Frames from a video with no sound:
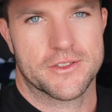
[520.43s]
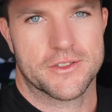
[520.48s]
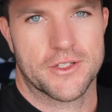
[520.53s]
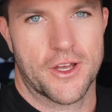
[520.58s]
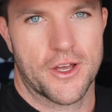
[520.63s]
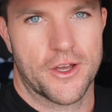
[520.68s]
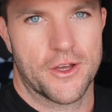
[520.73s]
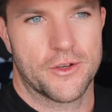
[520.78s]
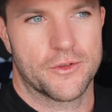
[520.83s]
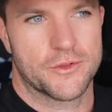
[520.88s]

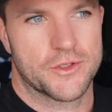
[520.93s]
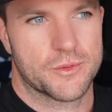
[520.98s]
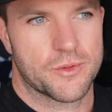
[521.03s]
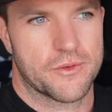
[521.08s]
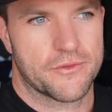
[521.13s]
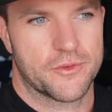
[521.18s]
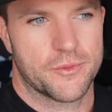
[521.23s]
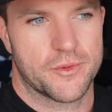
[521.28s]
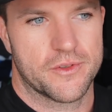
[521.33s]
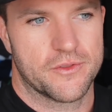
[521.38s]
So just
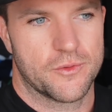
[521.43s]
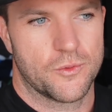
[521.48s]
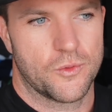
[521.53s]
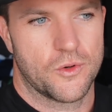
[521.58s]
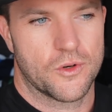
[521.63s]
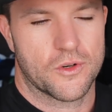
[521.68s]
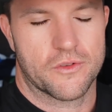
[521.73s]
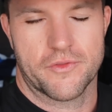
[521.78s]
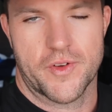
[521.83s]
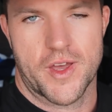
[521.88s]
went for a bit of a
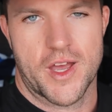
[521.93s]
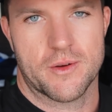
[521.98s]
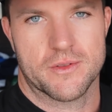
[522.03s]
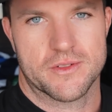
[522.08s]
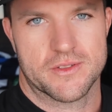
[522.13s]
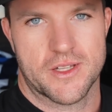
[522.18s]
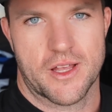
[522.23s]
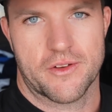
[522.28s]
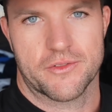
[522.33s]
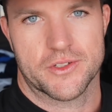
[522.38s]
walk. Val
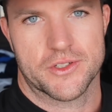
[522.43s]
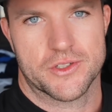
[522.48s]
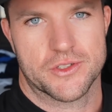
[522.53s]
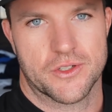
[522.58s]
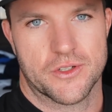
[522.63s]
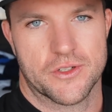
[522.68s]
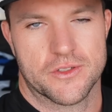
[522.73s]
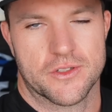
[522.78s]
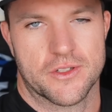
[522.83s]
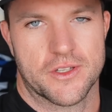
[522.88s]
was loving his
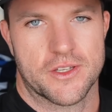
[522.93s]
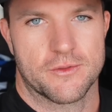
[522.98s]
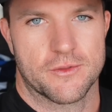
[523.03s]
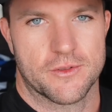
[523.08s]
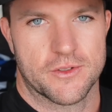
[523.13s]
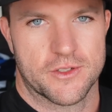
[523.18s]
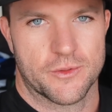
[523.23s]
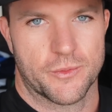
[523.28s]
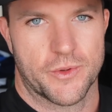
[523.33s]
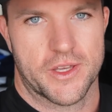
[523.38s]
shirt, so he
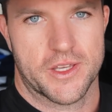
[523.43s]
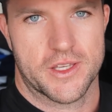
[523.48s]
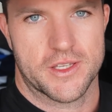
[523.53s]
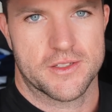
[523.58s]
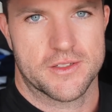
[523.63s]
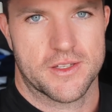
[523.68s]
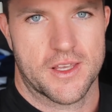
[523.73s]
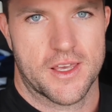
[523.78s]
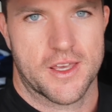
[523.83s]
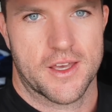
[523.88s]
wanted to wear
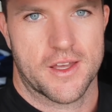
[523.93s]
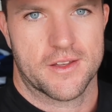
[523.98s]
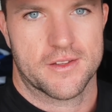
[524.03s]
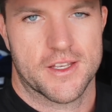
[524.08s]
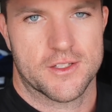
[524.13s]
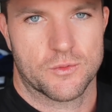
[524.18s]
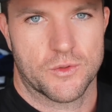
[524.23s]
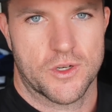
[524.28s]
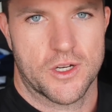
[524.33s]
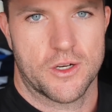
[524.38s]
his
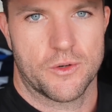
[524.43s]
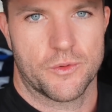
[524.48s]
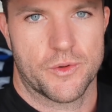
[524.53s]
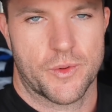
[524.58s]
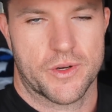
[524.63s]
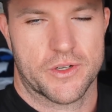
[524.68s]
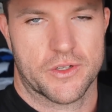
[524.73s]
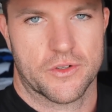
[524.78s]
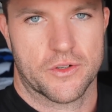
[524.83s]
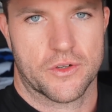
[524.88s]
out as well. We
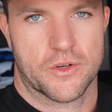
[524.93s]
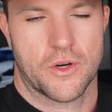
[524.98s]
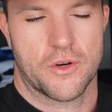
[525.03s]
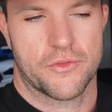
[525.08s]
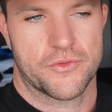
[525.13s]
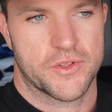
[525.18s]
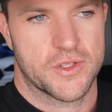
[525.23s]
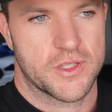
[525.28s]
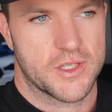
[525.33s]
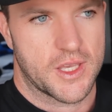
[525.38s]
went and got a
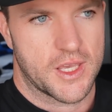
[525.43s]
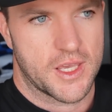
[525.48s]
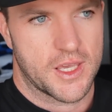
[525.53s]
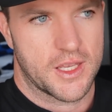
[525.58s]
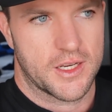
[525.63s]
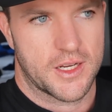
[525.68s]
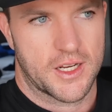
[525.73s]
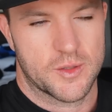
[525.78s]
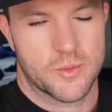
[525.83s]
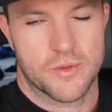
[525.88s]
coffee
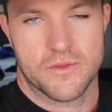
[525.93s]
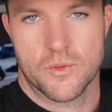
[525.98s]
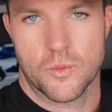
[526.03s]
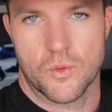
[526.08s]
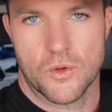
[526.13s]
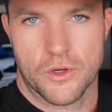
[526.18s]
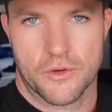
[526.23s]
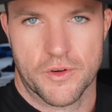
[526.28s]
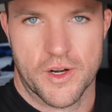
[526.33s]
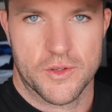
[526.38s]
and had a bit of a
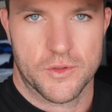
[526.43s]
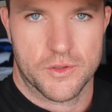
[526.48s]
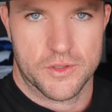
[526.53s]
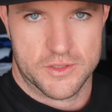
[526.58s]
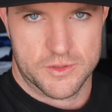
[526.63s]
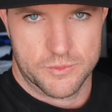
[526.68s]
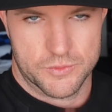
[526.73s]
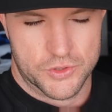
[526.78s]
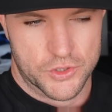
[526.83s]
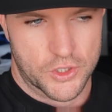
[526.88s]
walk around, look
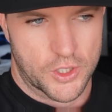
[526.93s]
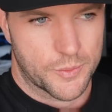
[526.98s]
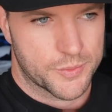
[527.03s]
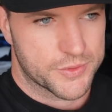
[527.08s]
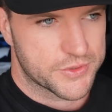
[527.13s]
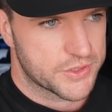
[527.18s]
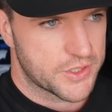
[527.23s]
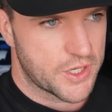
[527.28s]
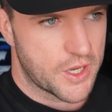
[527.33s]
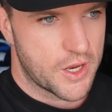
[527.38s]
at some
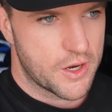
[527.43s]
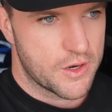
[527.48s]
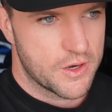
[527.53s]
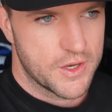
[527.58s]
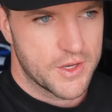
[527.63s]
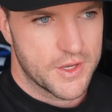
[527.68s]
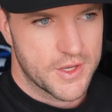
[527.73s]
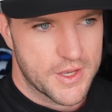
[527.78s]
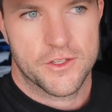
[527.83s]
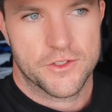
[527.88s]
shops. So
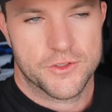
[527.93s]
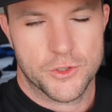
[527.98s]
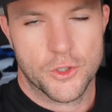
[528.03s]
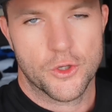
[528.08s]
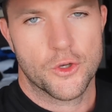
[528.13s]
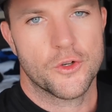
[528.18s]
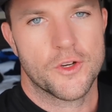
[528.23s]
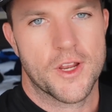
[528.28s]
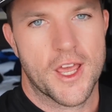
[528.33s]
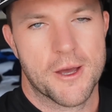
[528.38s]

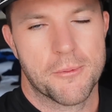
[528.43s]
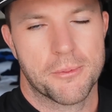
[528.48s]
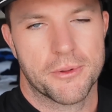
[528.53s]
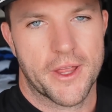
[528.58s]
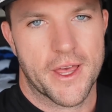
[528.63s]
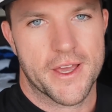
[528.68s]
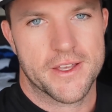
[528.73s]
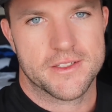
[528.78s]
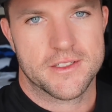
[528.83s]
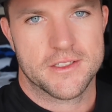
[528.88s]
soon our
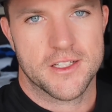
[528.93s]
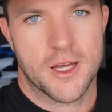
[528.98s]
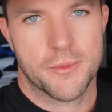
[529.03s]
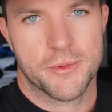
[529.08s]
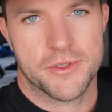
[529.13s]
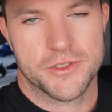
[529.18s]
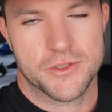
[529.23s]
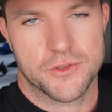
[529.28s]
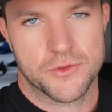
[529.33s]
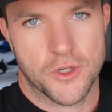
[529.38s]
Players
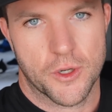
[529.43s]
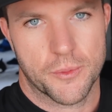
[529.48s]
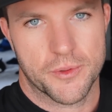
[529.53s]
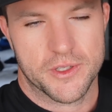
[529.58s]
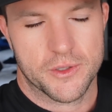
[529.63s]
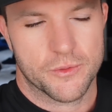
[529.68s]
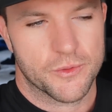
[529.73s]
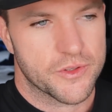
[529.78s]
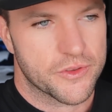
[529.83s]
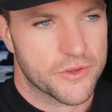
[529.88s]
Club is
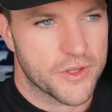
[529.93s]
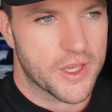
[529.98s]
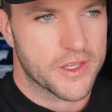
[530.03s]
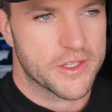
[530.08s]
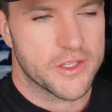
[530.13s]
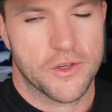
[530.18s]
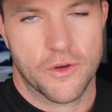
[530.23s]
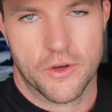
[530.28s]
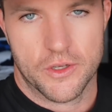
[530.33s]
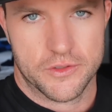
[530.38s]
dropping. We
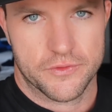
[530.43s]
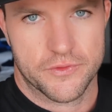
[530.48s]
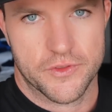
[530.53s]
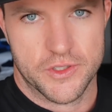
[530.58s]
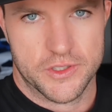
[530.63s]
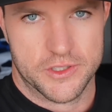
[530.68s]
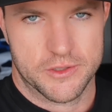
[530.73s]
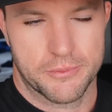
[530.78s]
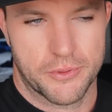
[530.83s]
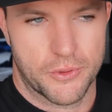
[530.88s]
thank you guys for
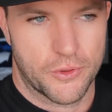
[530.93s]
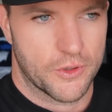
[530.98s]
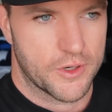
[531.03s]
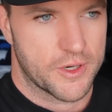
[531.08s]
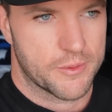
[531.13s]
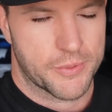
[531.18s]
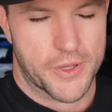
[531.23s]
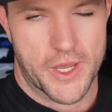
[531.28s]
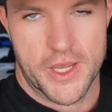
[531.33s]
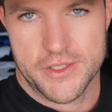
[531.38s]
your
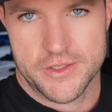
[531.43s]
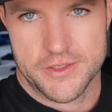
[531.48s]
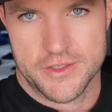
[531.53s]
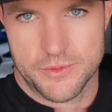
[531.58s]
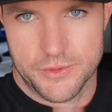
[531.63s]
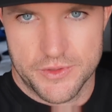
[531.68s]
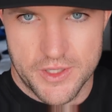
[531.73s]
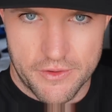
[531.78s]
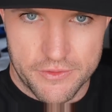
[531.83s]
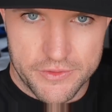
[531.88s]
support and
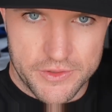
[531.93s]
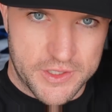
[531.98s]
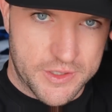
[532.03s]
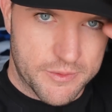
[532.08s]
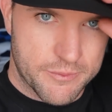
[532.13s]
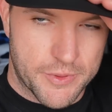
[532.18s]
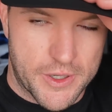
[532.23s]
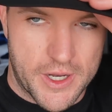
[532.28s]
patience with everything.